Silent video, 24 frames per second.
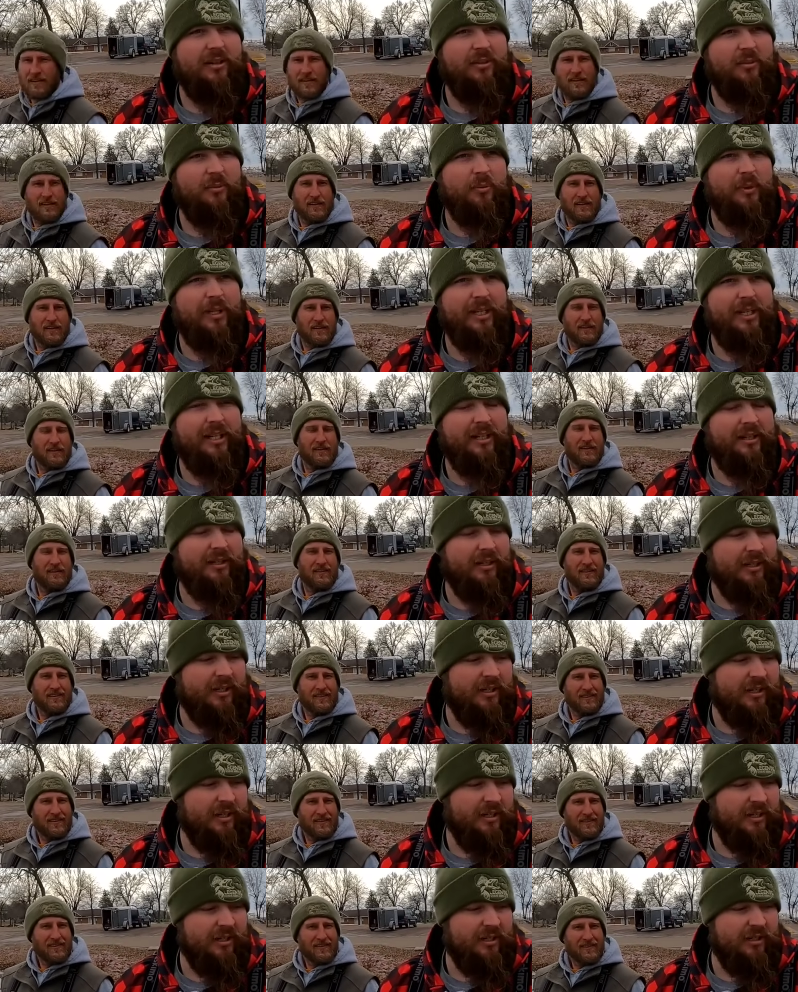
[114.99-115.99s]
Speaker 1: We
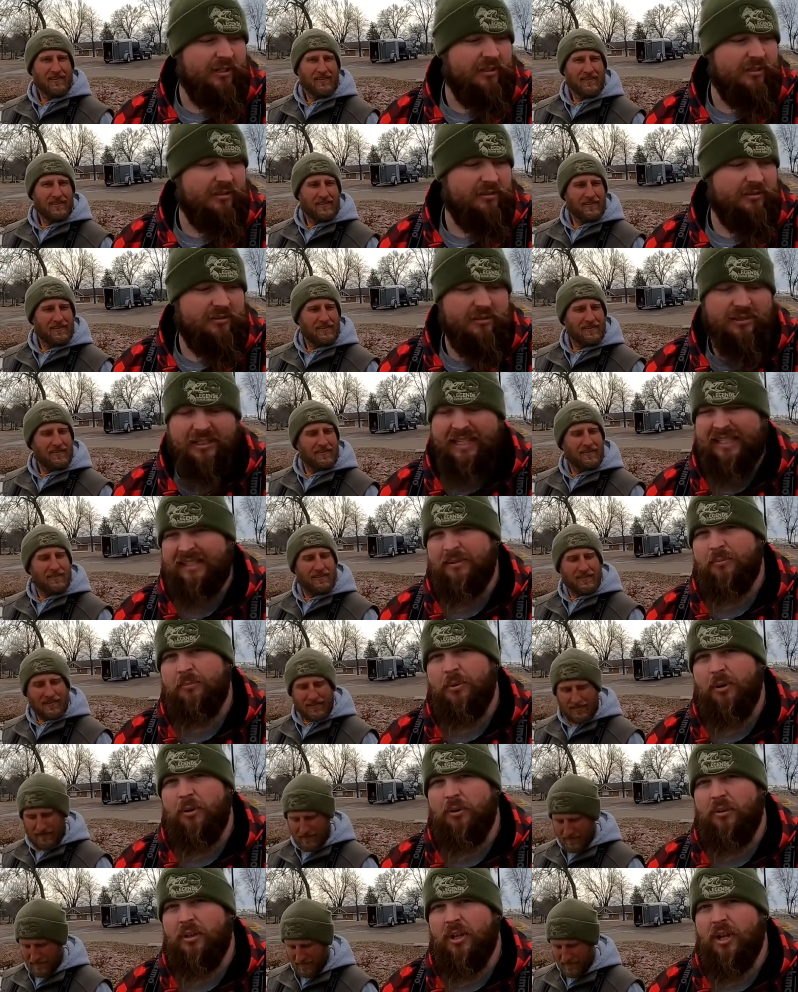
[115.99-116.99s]
are at the
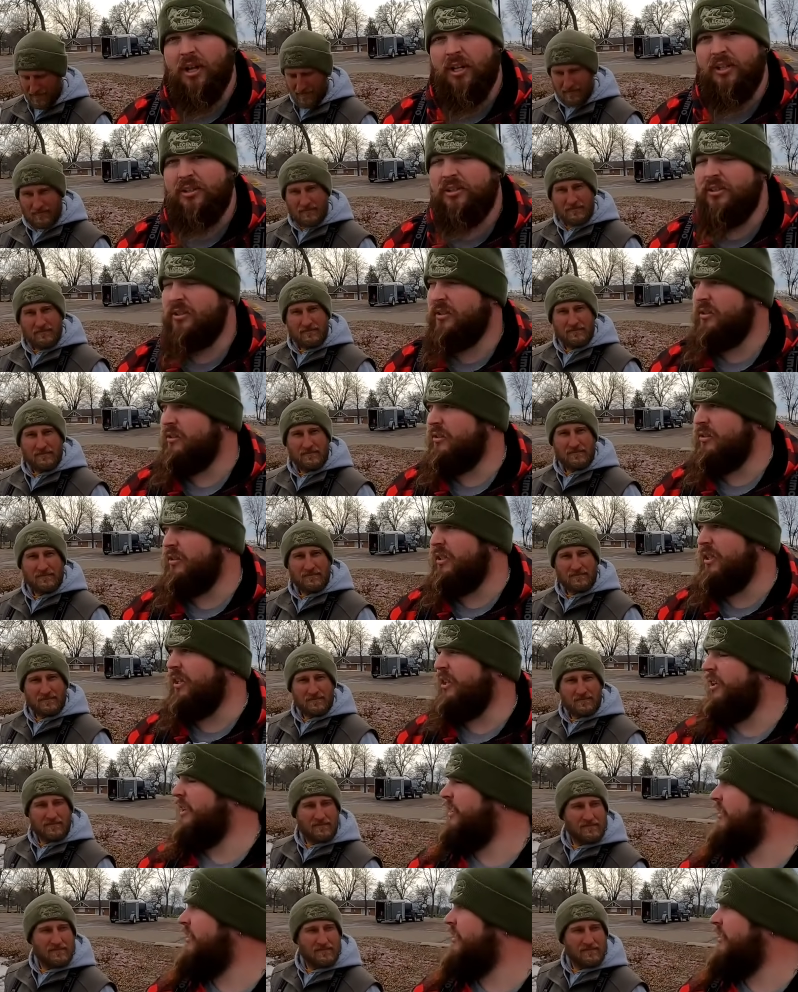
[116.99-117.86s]
boat launch here